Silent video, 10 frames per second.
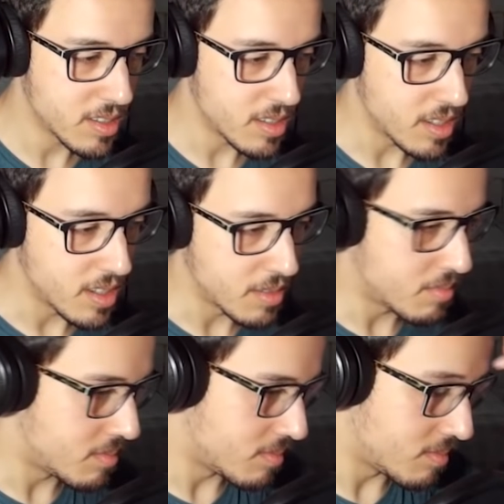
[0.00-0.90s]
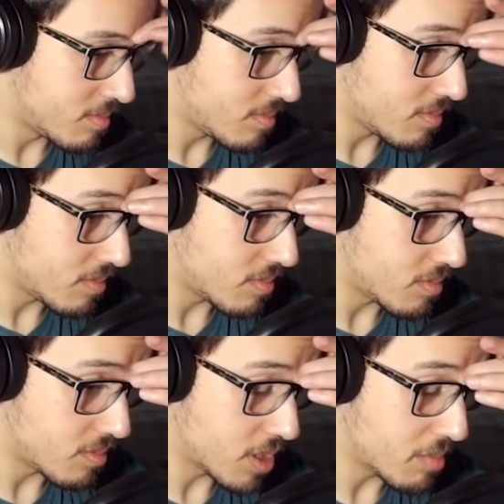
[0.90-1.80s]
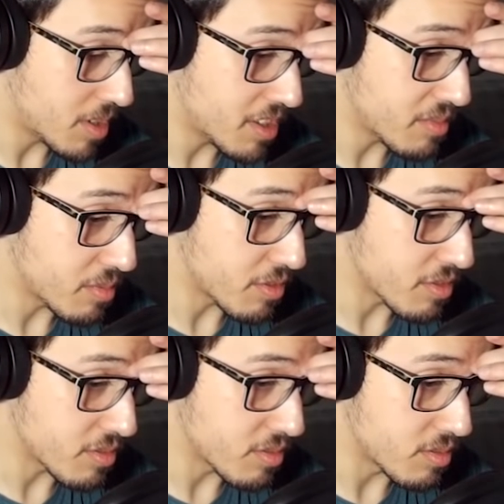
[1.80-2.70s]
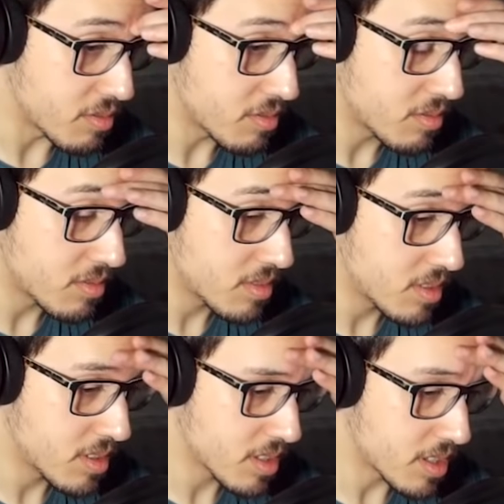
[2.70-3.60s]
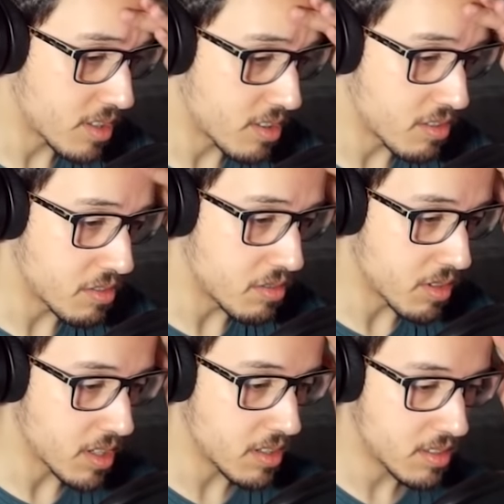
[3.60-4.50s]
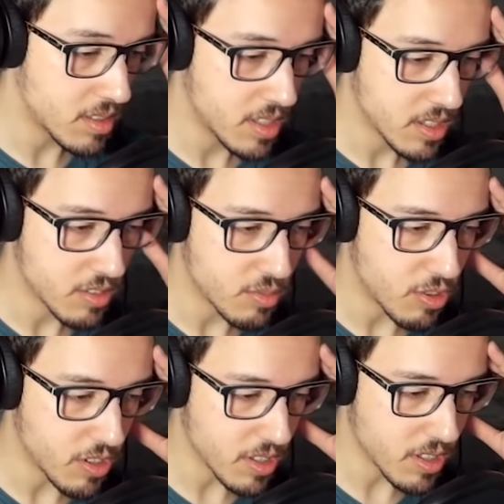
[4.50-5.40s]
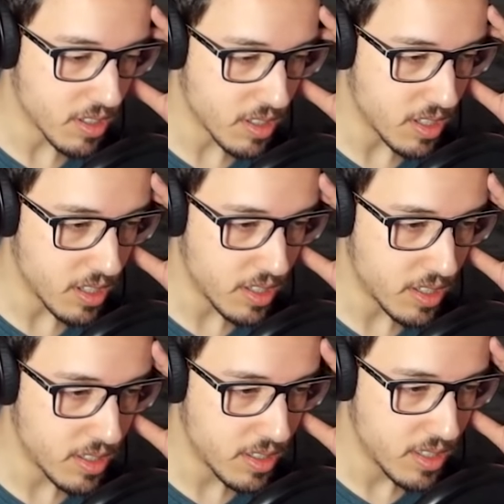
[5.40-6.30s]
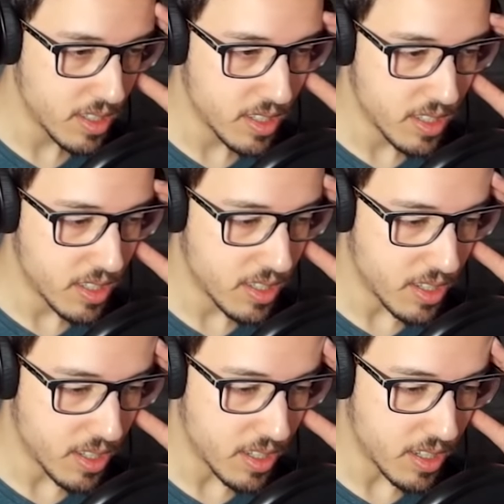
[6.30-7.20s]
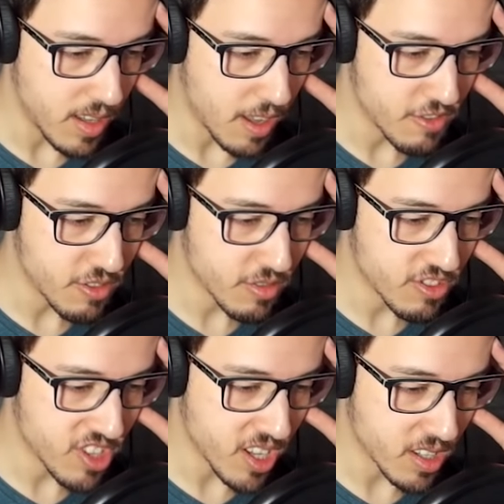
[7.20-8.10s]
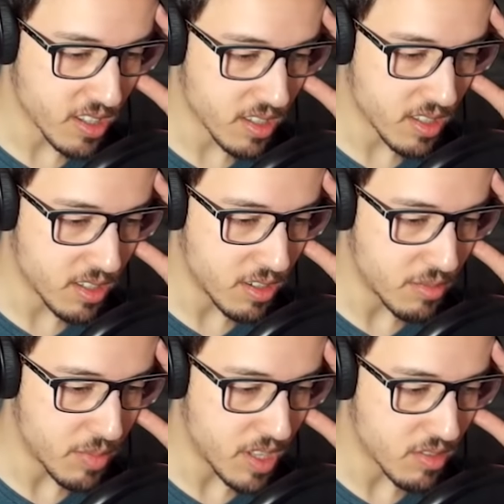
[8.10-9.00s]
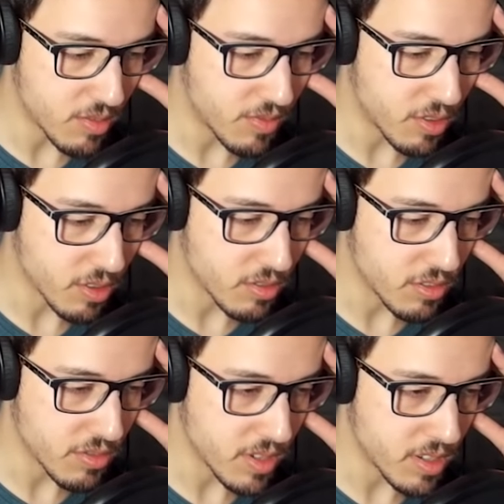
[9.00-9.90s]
Um... What am I supposed to do? Can I talk to you again? Morning, yeah. Uh, I should check her bedroom for clues where...